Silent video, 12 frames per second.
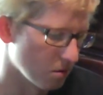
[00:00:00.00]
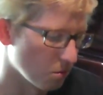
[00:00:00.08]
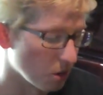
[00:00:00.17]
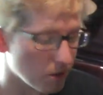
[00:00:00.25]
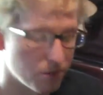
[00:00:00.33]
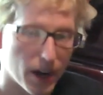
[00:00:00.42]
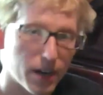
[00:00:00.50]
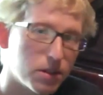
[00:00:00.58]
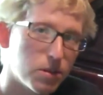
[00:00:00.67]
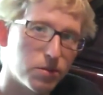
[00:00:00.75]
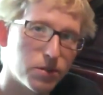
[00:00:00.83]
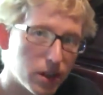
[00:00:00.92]
One
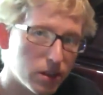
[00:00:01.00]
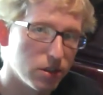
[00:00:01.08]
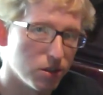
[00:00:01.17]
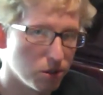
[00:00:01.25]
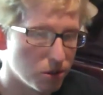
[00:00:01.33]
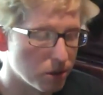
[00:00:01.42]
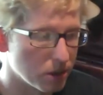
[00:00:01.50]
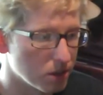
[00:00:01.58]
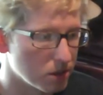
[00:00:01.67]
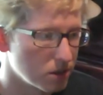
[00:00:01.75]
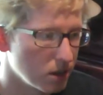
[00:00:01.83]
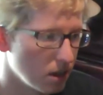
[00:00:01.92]
effective thing to do
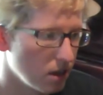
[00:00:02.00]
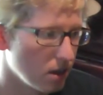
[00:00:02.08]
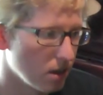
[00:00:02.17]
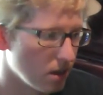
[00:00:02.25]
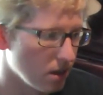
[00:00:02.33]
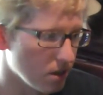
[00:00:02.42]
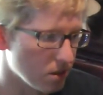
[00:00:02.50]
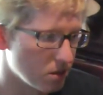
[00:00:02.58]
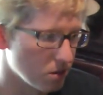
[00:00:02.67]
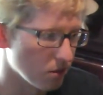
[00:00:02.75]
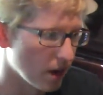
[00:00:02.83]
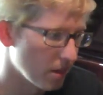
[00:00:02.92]
is
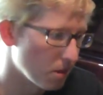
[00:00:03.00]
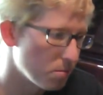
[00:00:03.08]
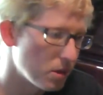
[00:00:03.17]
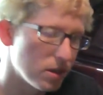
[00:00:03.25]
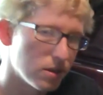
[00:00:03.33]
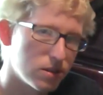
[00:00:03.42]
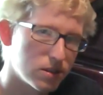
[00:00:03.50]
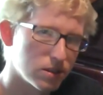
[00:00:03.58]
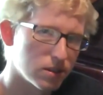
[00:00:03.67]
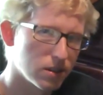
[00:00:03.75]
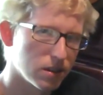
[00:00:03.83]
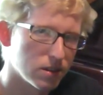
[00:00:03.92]
to end the
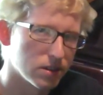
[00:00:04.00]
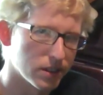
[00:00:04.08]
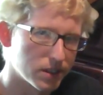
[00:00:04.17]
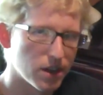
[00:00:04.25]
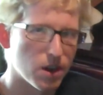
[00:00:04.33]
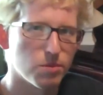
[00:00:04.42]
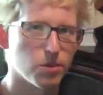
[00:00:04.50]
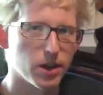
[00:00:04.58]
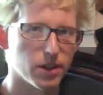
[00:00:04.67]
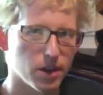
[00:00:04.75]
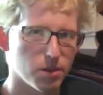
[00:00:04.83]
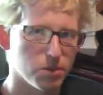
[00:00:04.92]
piece the same
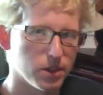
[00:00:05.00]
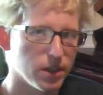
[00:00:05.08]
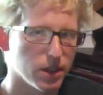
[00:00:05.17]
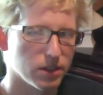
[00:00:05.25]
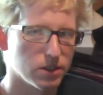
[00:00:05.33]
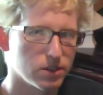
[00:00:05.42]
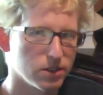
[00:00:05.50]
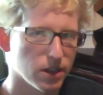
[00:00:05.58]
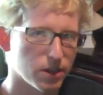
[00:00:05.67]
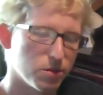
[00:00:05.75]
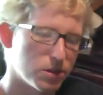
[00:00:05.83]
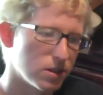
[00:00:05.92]
way that it begins,
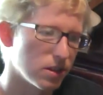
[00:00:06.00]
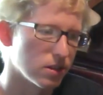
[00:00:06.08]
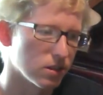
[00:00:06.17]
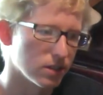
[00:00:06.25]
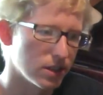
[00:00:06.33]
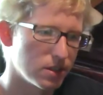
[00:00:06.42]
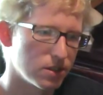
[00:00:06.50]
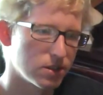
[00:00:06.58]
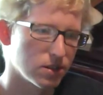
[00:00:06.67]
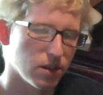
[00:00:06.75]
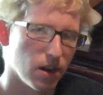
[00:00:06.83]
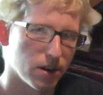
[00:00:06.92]
like we see in the Liszt
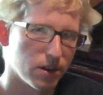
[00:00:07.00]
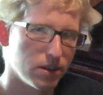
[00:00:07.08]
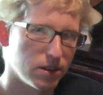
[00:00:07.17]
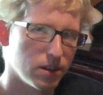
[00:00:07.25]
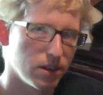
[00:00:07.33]
Sonata.